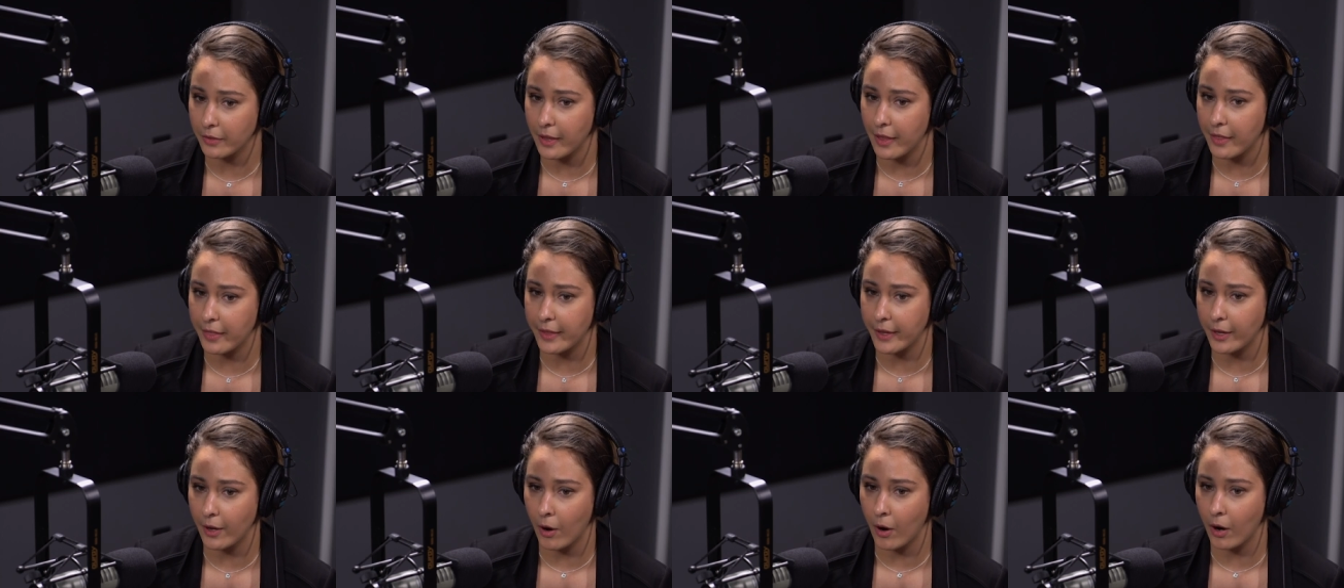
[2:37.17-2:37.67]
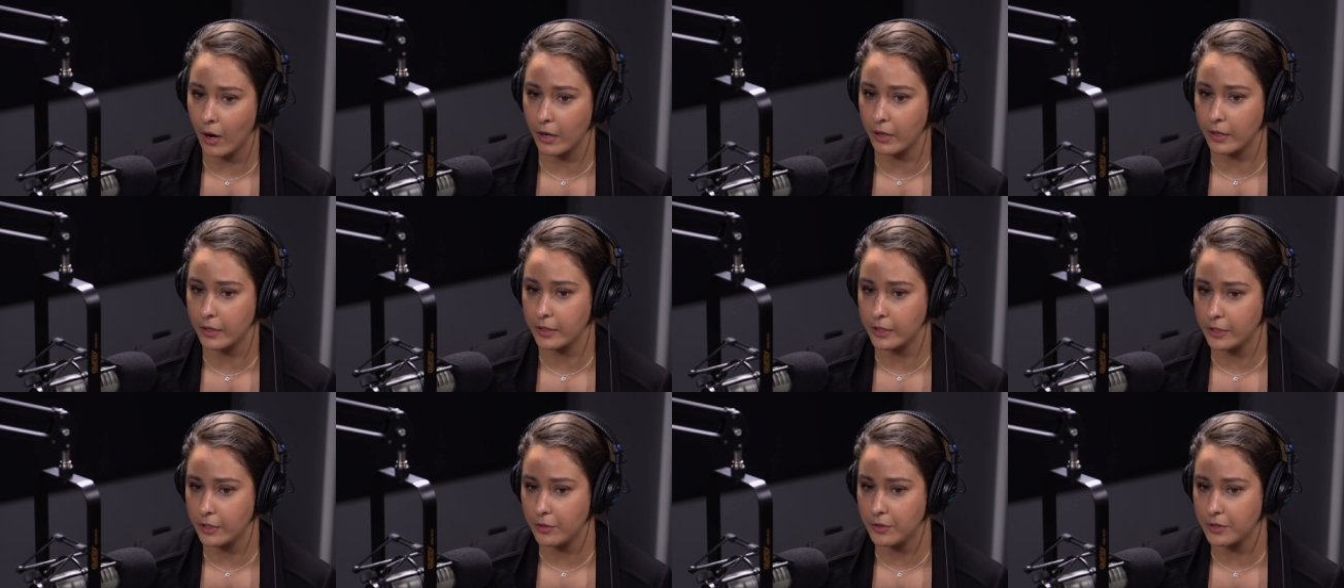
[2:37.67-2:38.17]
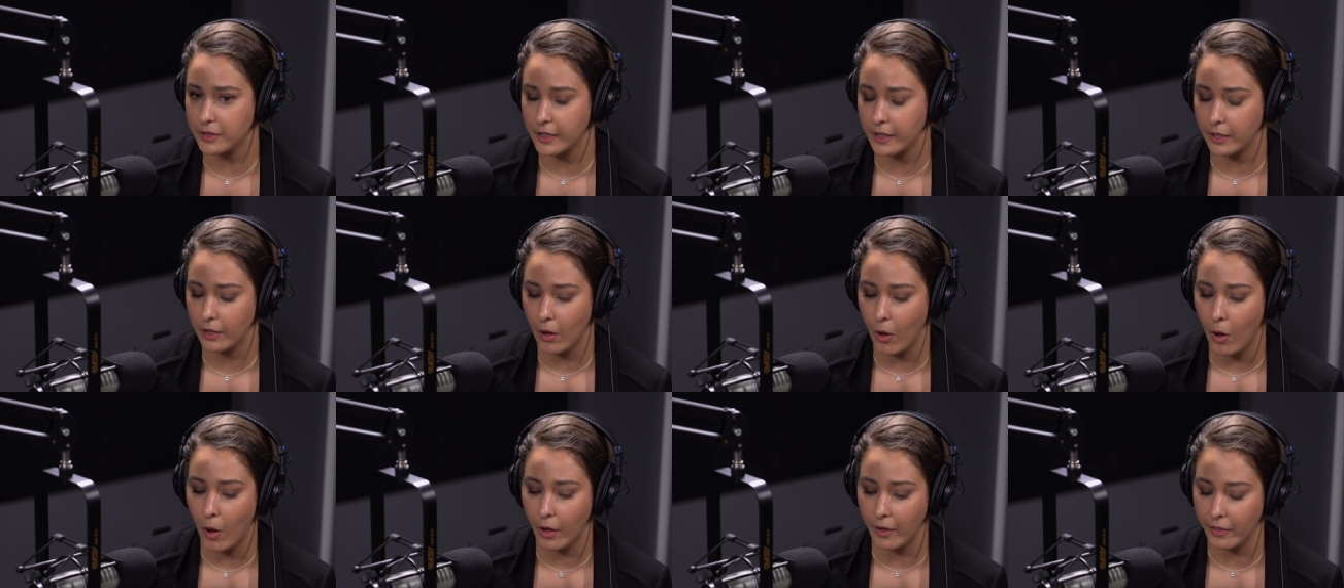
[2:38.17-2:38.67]
that they are using
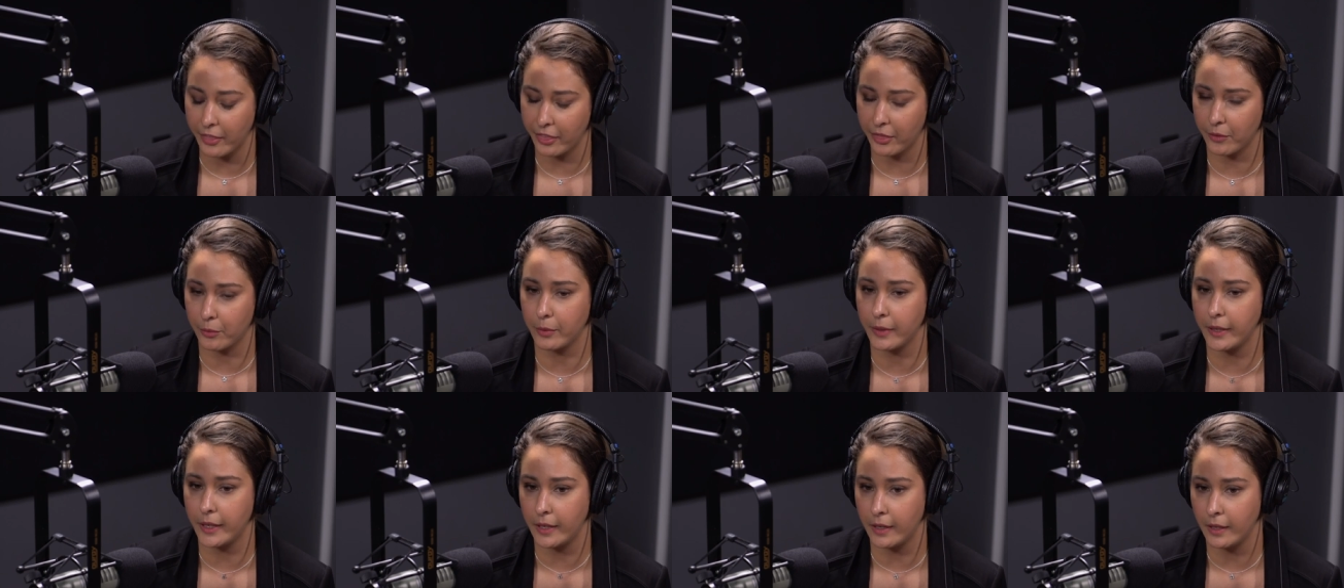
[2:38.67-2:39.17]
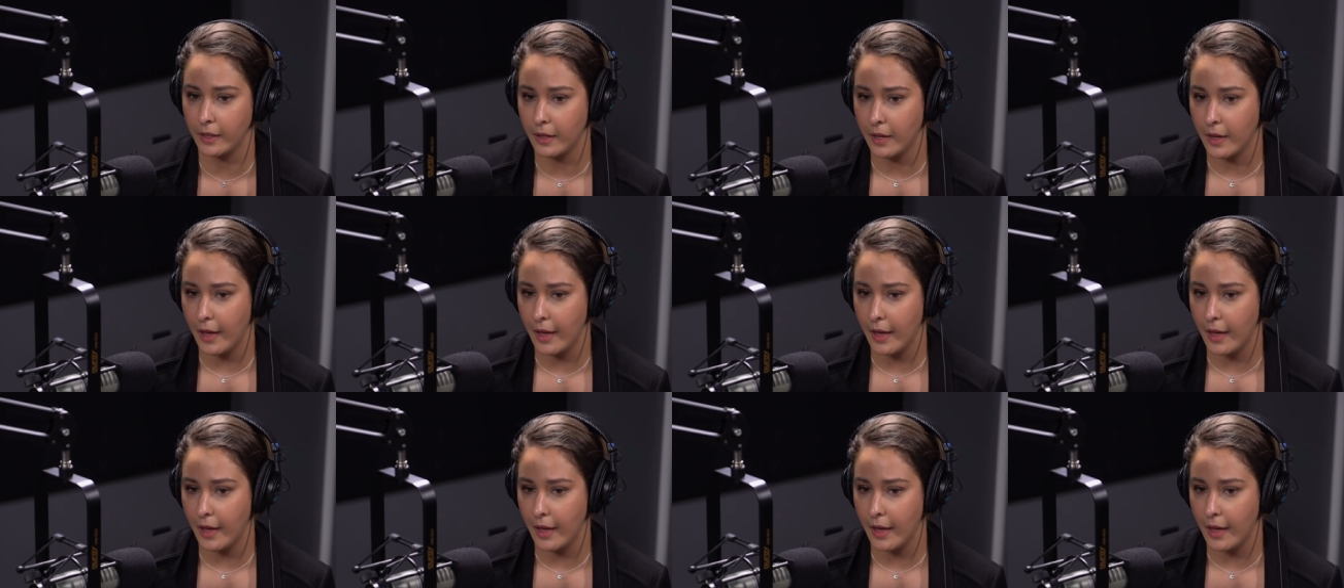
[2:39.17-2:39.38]
all three